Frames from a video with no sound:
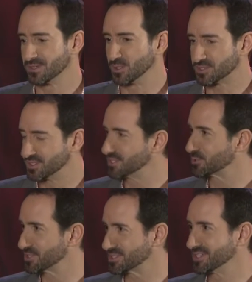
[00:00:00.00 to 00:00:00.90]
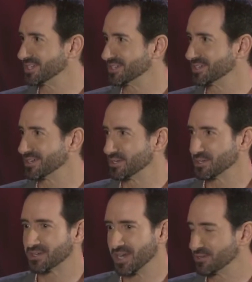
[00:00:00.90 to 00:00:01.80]
It's an interesting
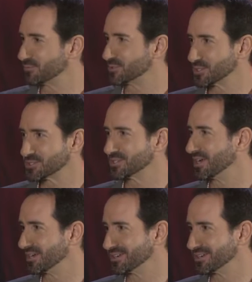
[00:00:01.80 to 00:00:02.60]
kind of just uh, a,